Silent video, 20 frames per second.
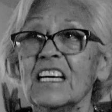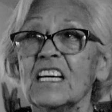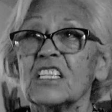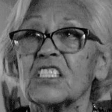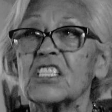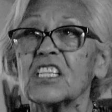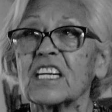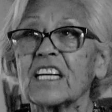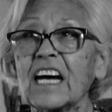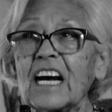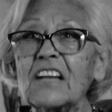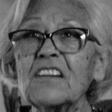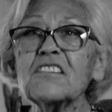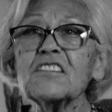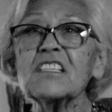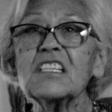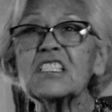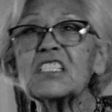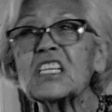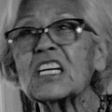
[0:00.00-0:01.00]
Chicanos
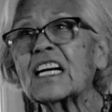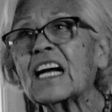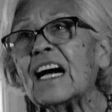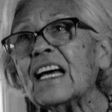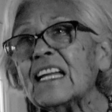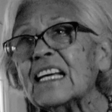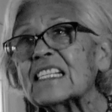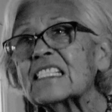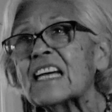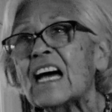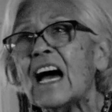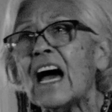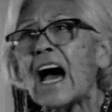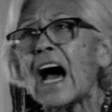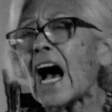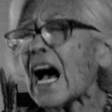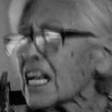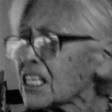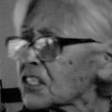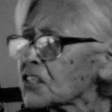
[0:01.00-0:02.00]
and Chicanas,
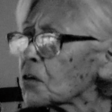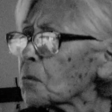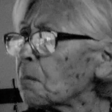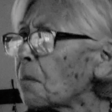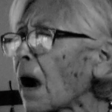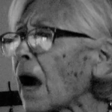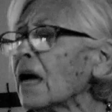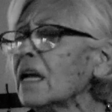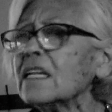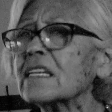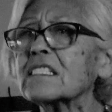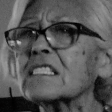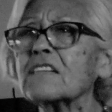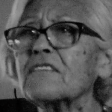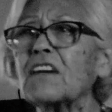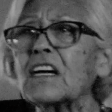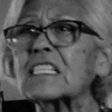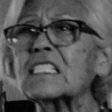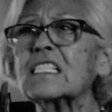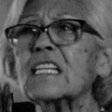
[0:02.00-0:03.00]
astral pilots of
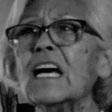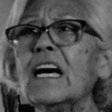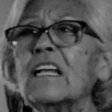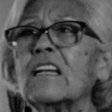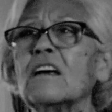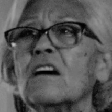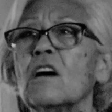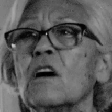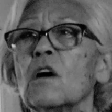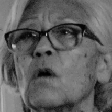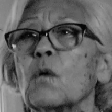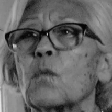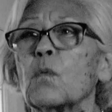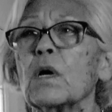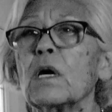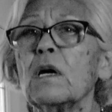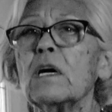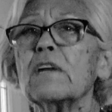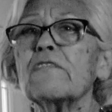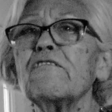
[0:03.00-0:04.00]
Aztlan,
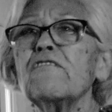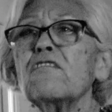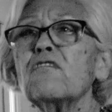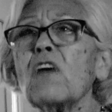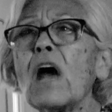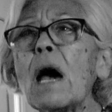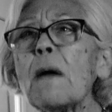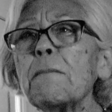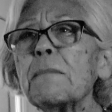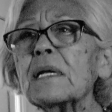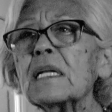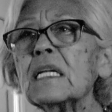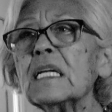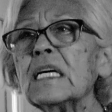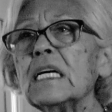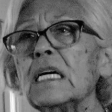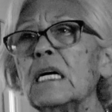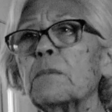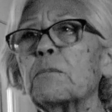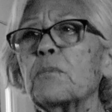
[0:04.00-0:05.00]
we have
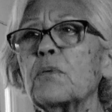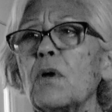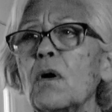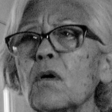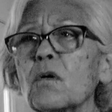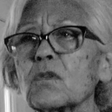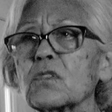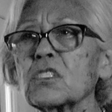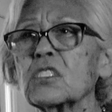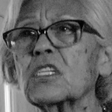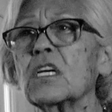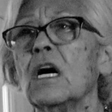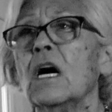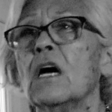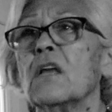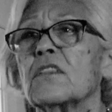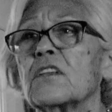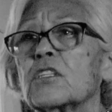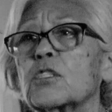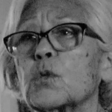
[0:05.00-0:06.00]
rapidly approached
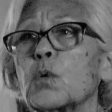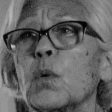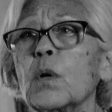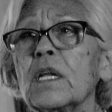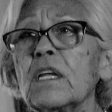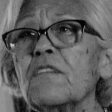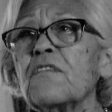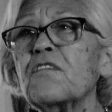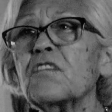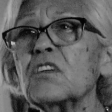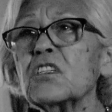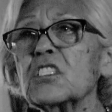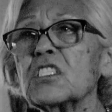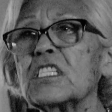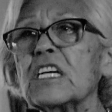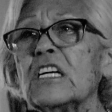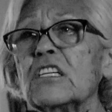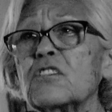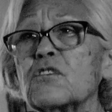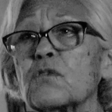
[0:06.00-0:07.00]
the 21st
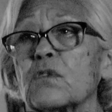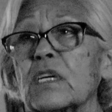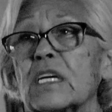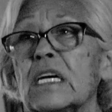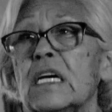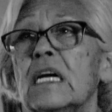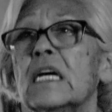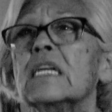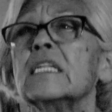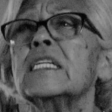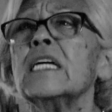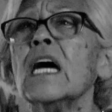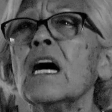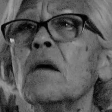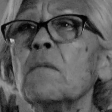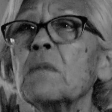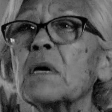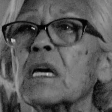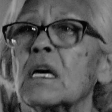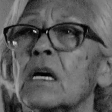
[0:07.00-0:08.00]
century. Tell
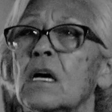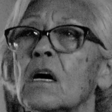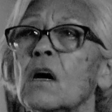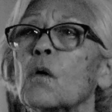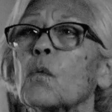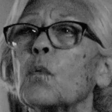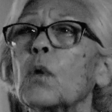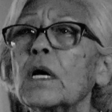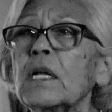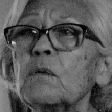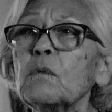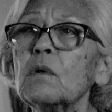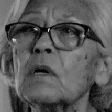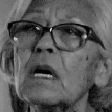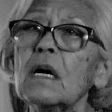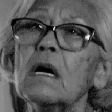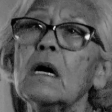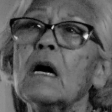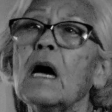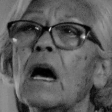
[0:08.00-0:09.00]
me, what
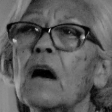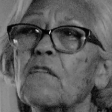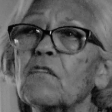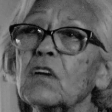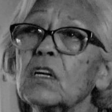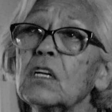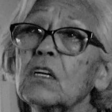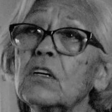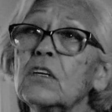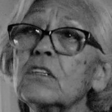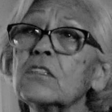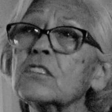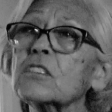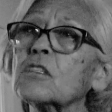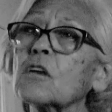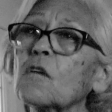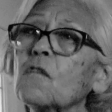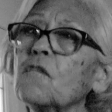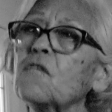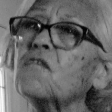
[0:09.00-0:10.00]
have we learned
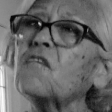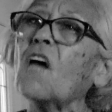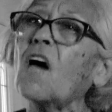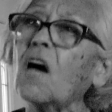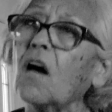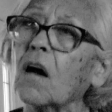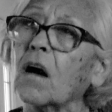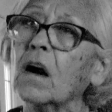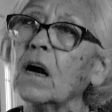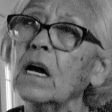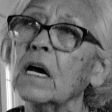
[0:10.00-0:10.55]
so far?